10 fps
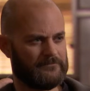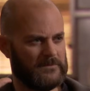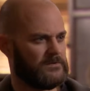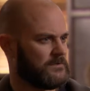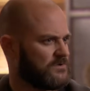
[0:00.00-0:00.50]

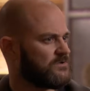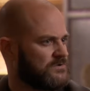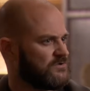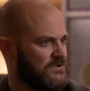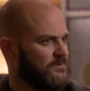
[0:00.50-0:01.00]
That
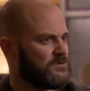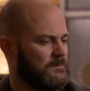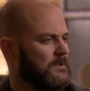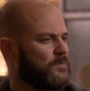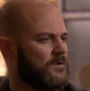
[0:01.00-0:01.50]
seems to
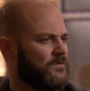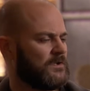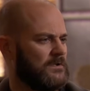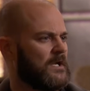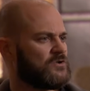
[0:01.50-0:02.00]
me a
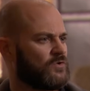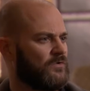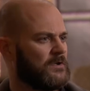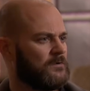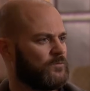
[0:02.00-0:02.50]
perfectly natural
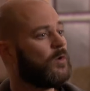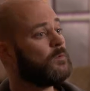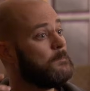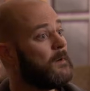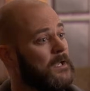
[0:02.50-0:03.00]
thing of what
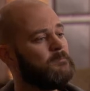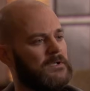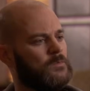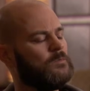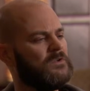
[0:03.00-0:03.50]
we might
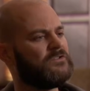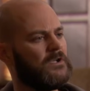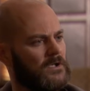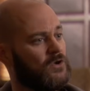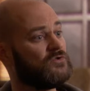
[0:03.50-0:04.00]
mean when we
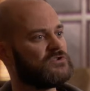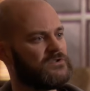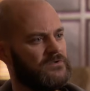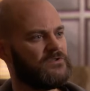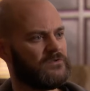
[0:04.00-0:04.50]
say I
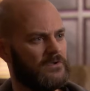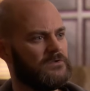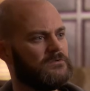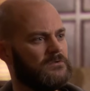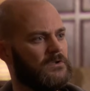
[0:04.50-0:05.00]
consciously
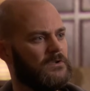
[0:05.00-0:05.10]
decided.